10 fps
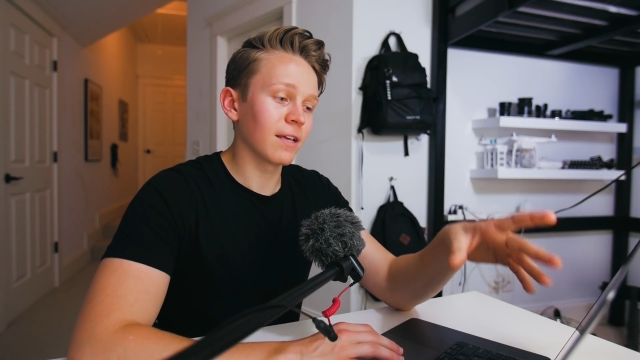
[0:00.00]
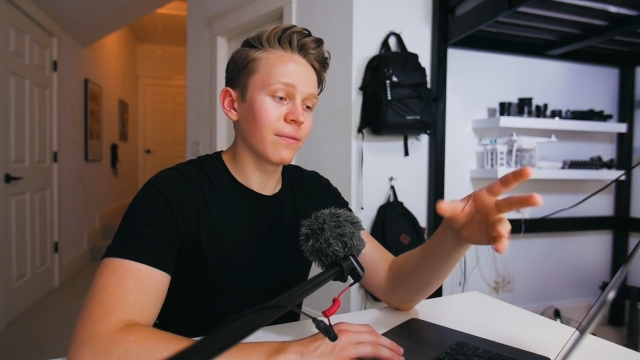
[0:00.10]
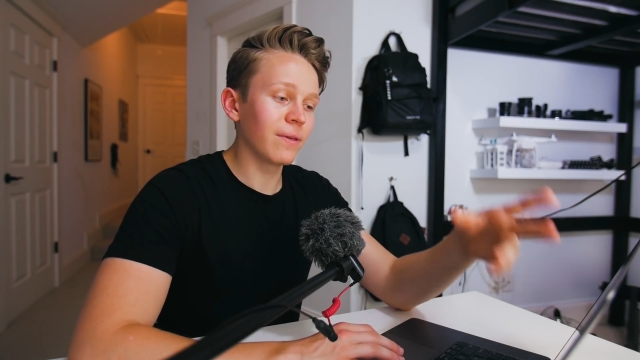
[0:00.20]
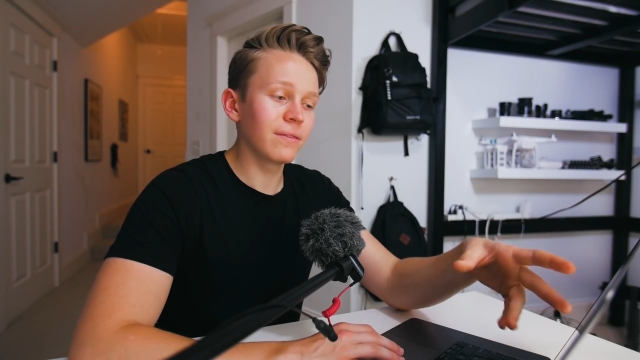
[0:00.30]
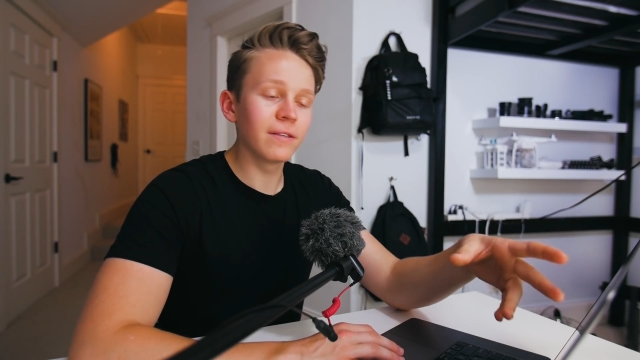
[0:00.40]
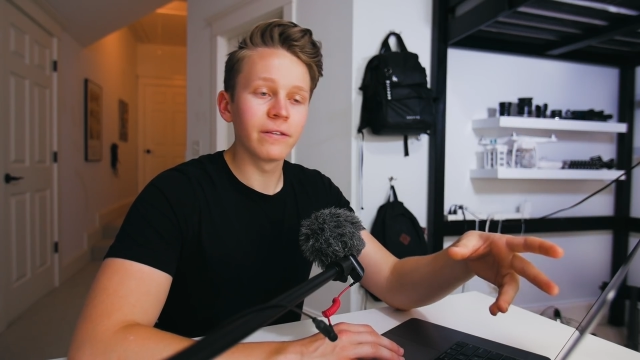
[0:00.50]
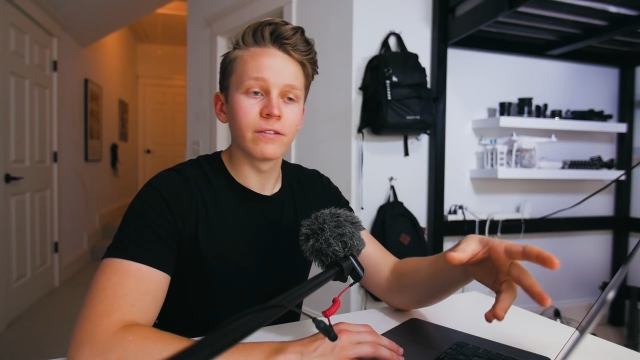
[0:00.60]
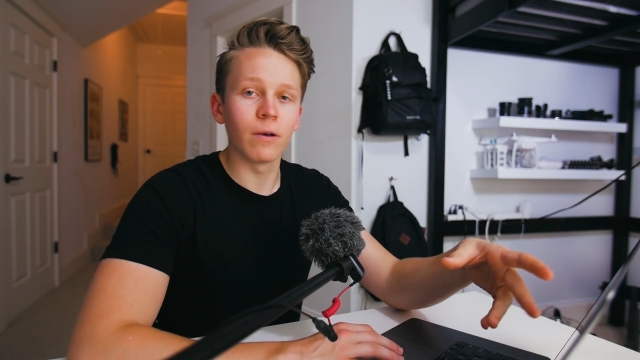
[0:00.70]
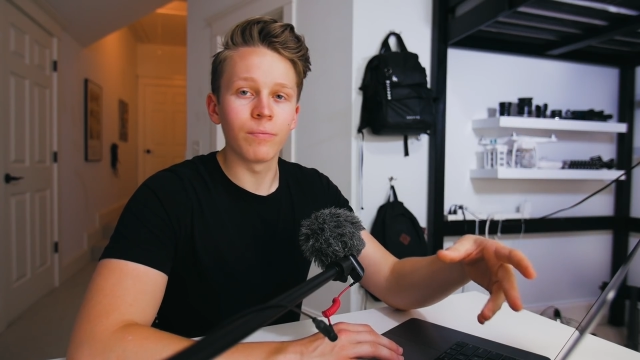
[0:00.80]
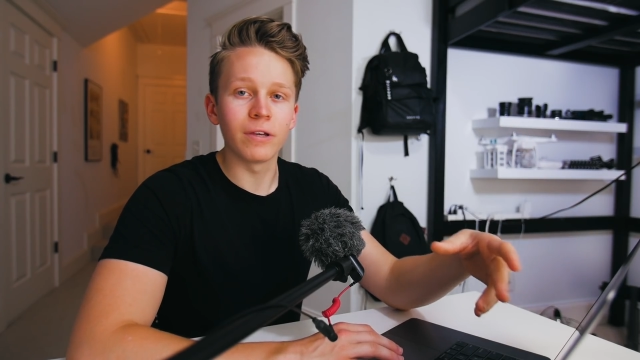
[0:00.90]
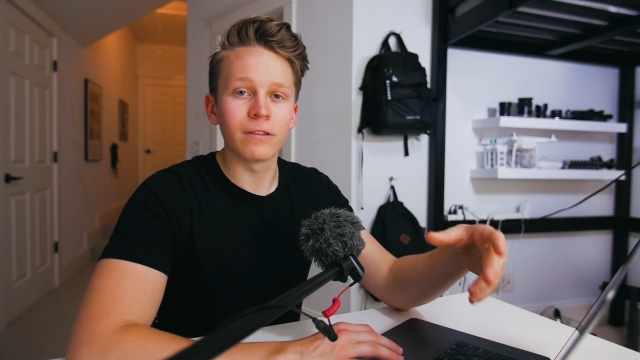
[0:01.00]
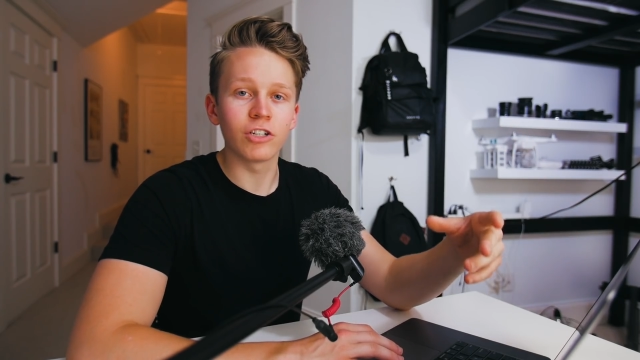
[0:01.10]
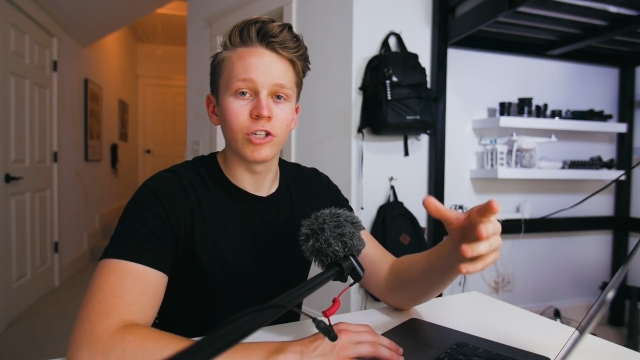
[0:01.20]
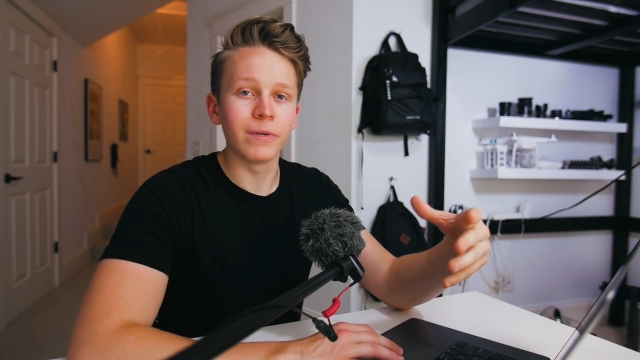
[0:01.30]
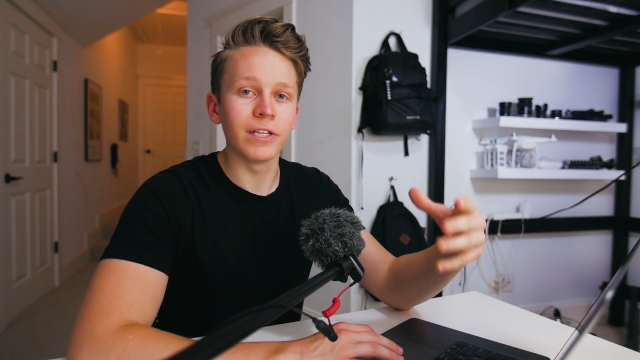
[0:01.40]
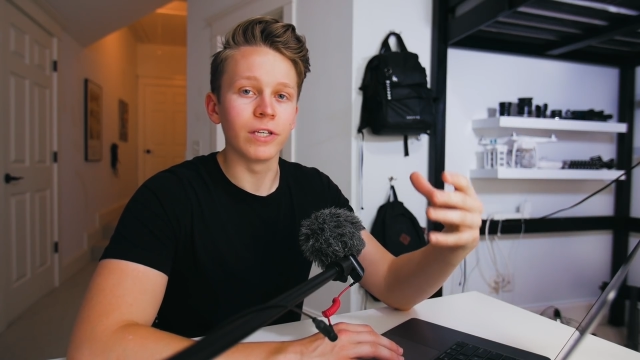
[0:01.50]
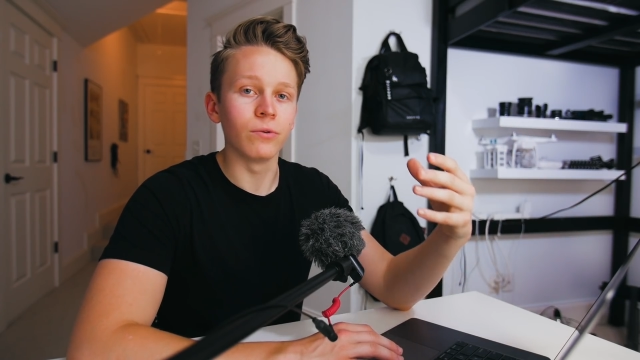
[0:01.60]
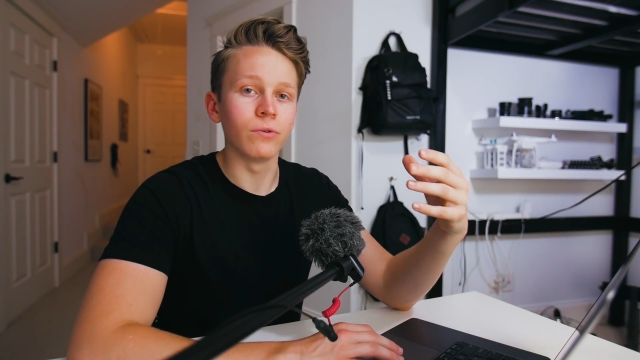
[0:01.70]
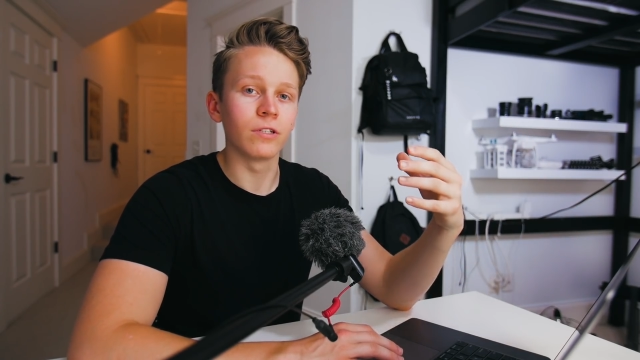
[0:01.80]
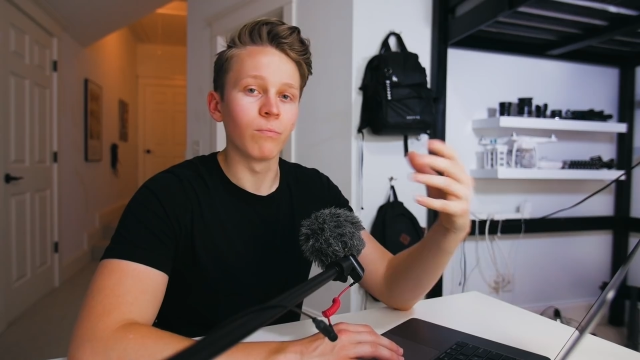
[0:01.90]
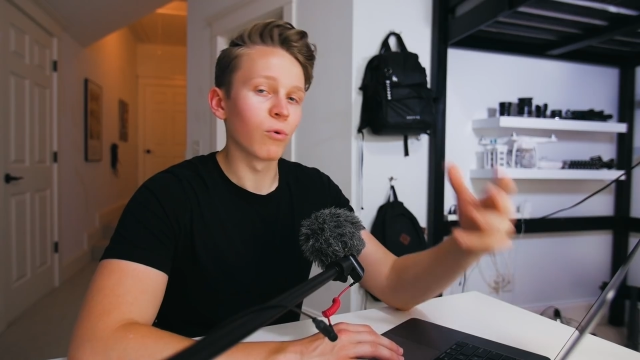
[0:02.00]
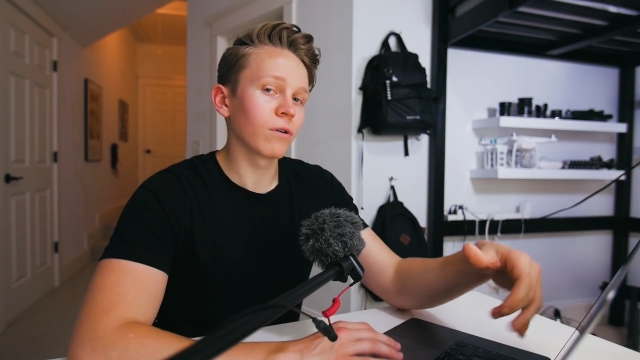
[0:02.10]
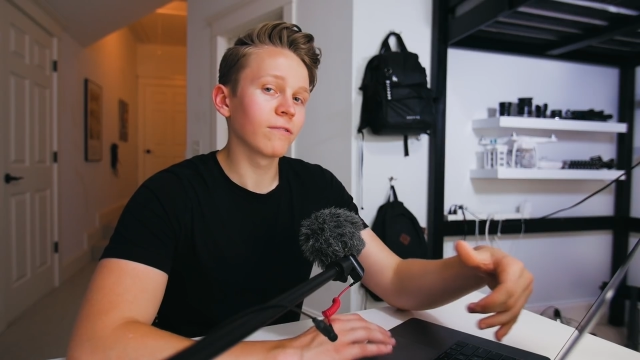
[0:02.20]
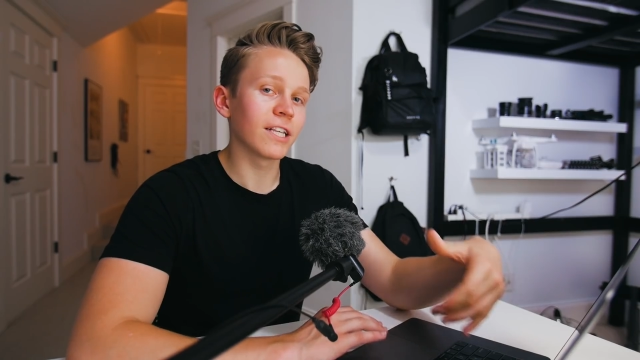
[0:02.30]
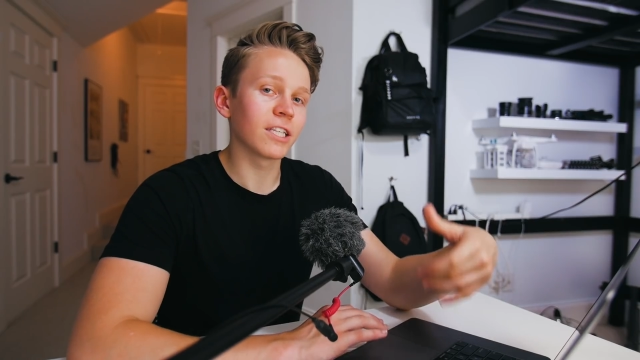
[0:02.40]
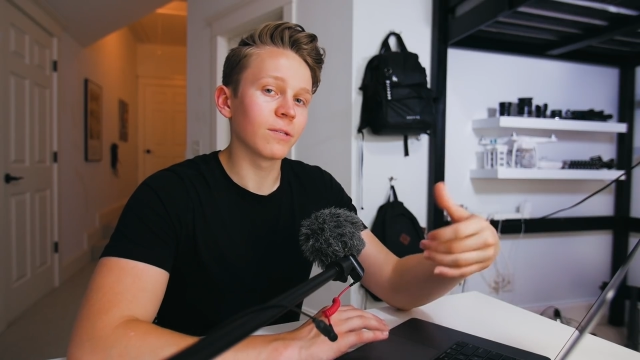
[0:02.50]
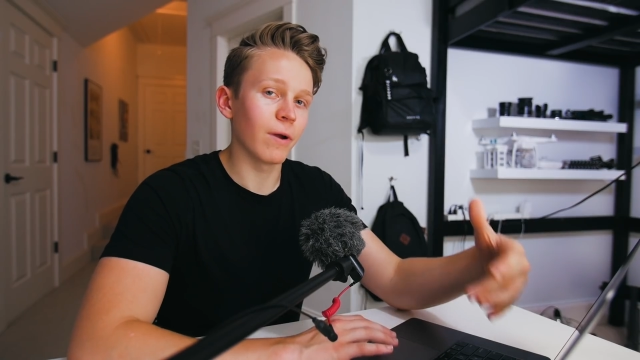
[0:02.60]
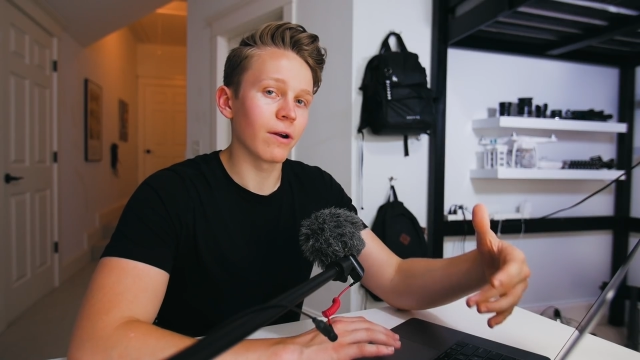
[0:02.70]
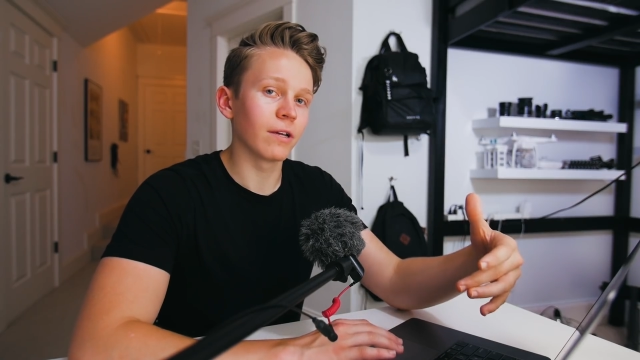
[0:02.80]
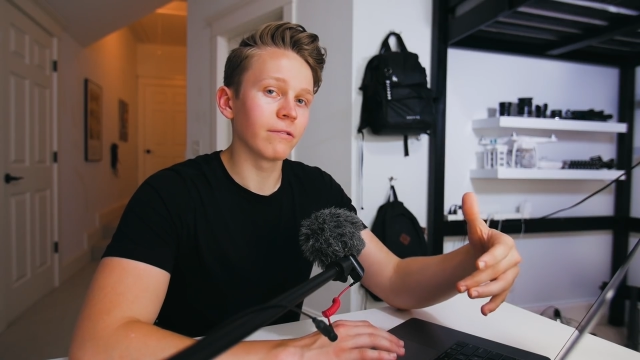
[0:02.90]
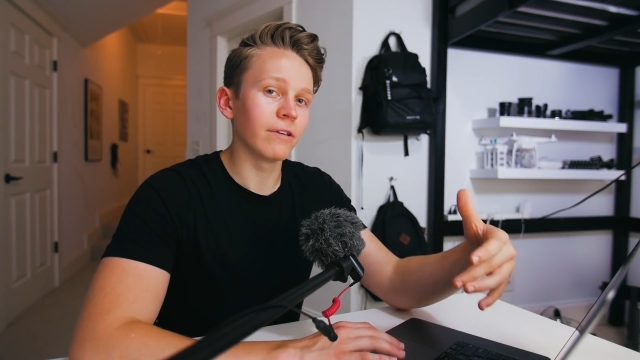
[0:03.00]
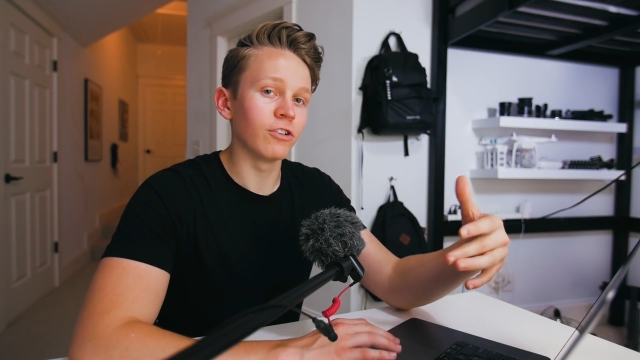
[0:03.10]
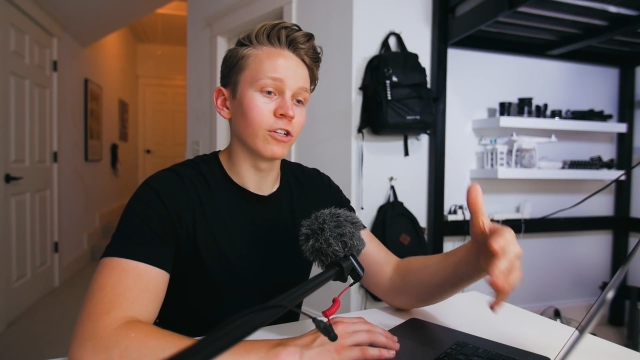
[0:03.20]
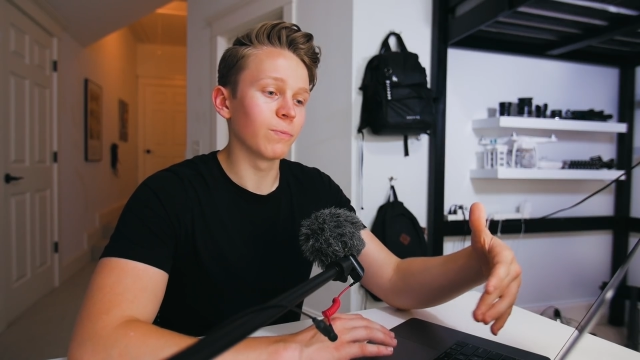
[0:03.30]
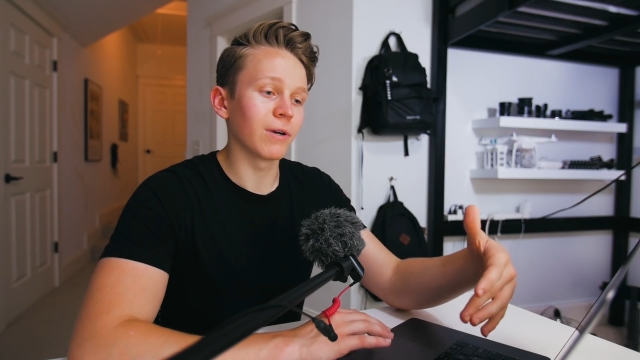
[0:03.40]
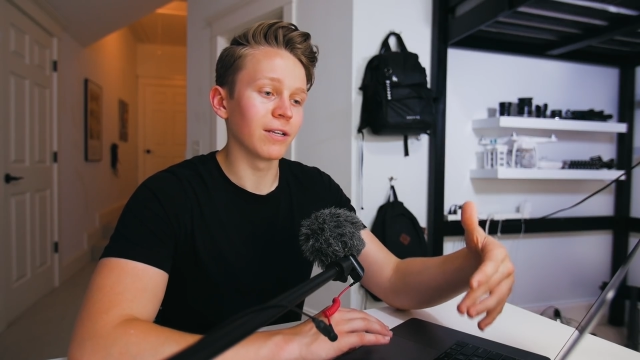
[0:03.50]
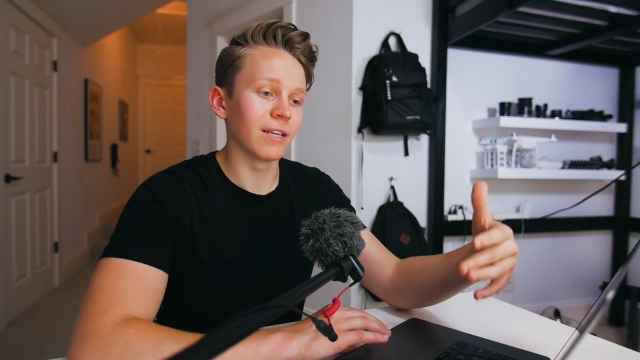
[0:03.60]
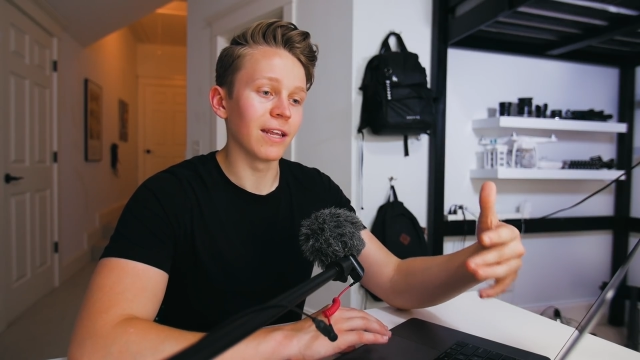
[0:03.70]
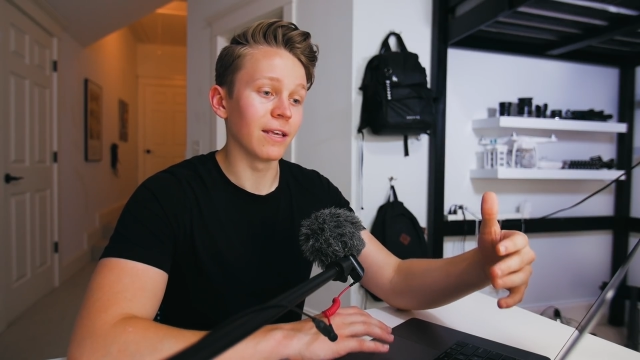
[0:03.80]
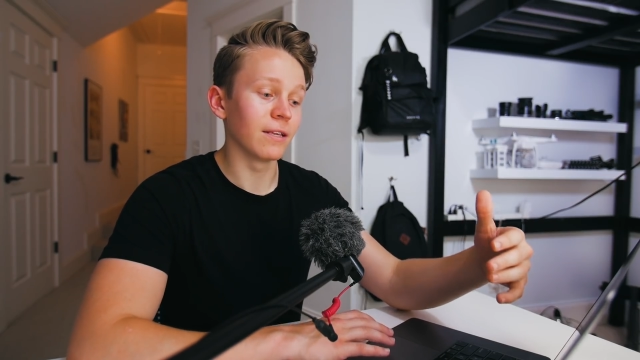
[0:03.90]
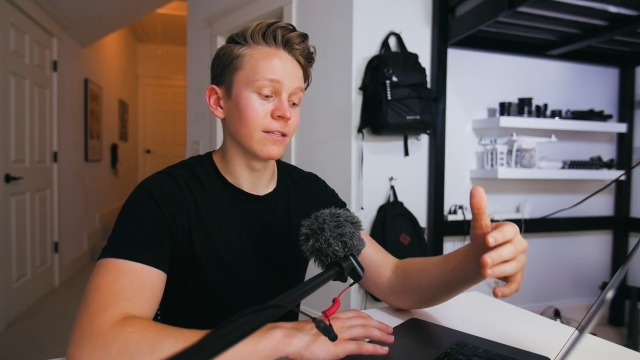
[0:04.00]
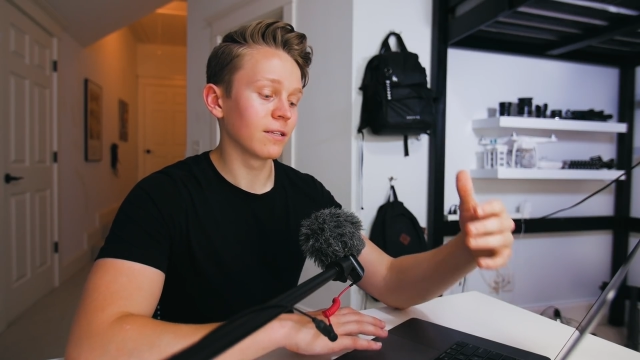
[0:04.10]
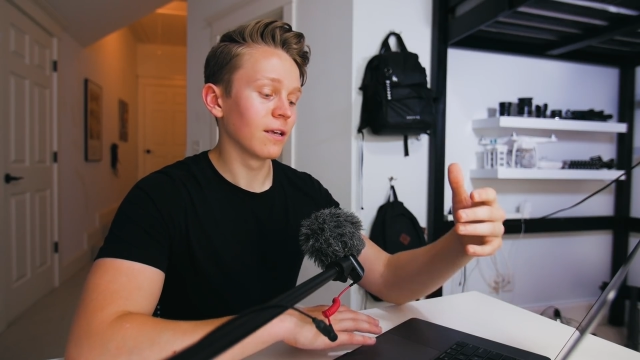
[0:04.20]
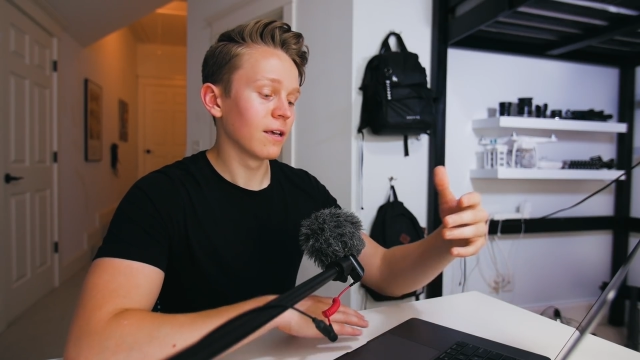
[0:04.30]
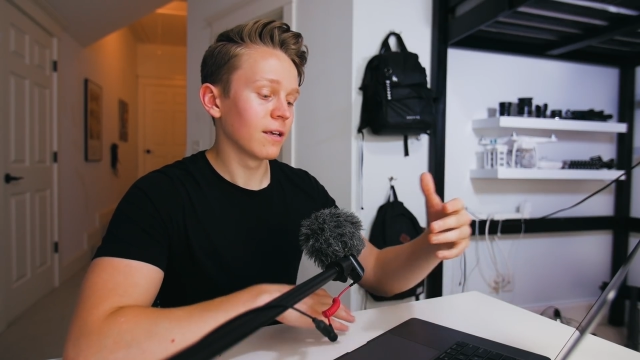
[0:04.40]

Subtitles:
and I think this is something that should be used more or less sparingly just because it is